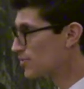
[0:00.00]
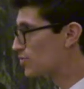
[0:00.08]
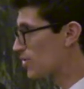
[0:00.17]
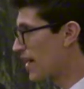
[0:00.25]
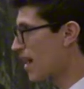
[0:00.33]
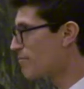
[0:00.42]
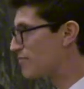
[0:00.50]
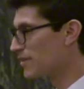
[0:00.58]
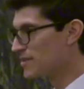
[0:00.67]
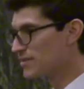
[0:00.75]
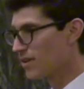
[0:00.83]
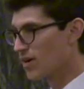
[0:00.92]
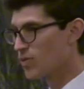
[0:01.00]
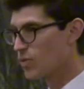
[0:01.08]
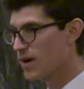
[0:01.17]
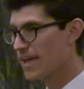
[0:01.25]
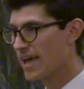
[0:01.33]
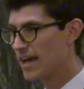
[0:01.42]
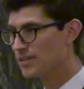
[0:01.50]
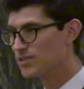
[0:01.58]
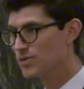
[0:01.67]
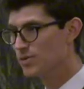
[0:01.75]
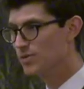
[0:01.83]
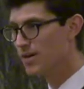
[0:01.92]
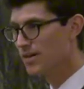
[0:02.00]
triumphant on the one hand to